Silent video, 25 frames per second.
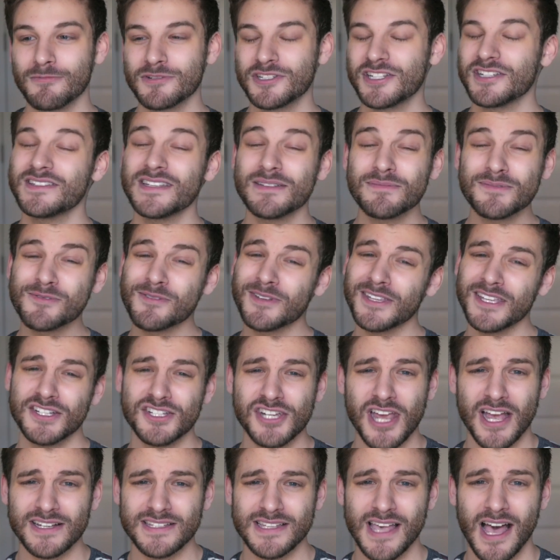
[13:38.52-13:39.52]
She seems really
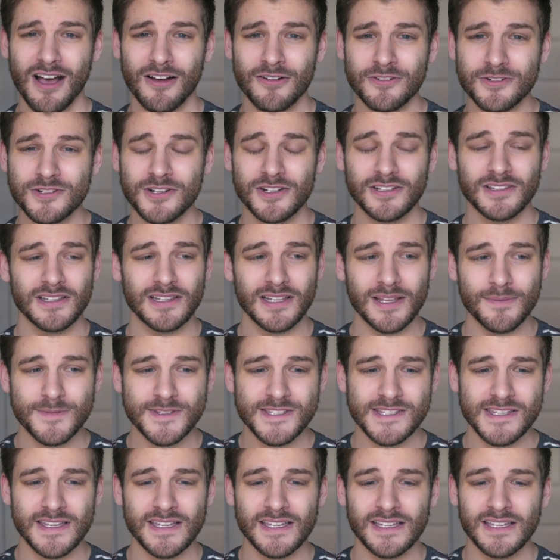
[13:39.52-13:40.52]
checked out during the lip
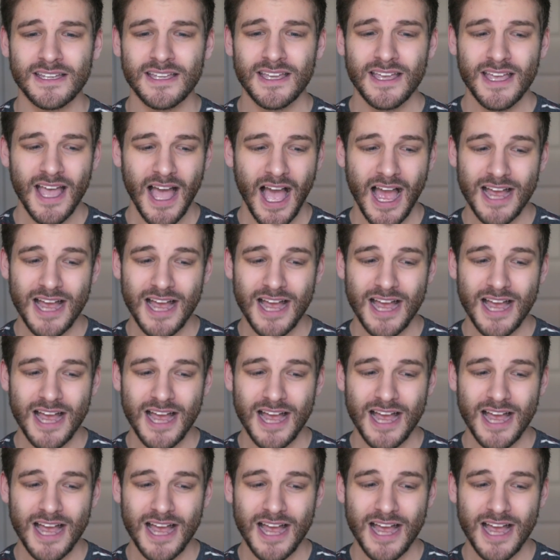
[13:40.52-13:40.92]
sync.